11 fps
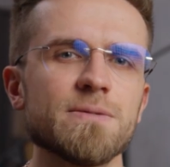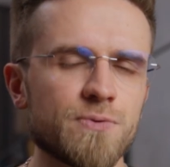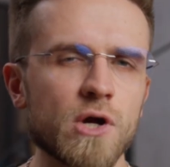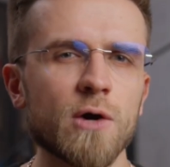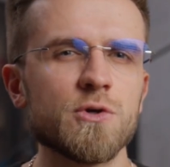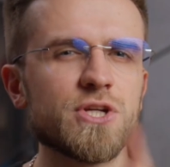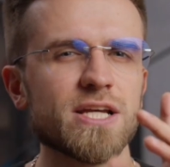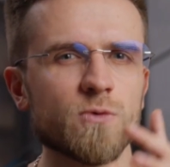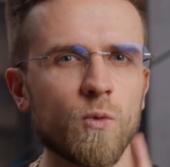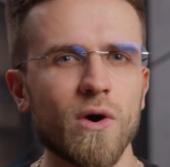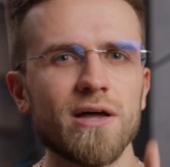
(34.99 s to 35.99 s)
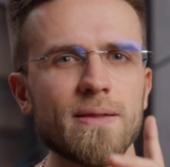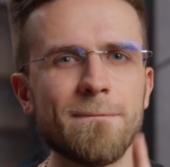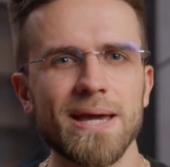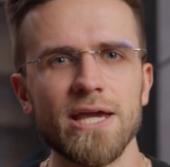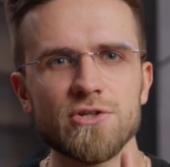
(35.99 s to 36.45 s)
approach has one
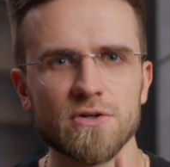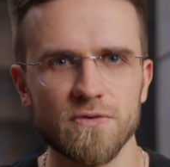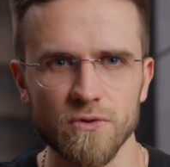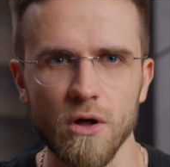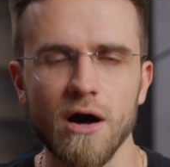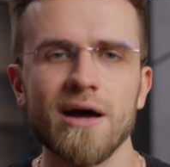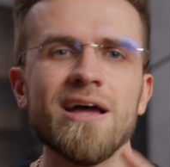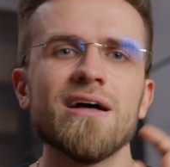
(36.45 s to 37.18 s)
major flaw,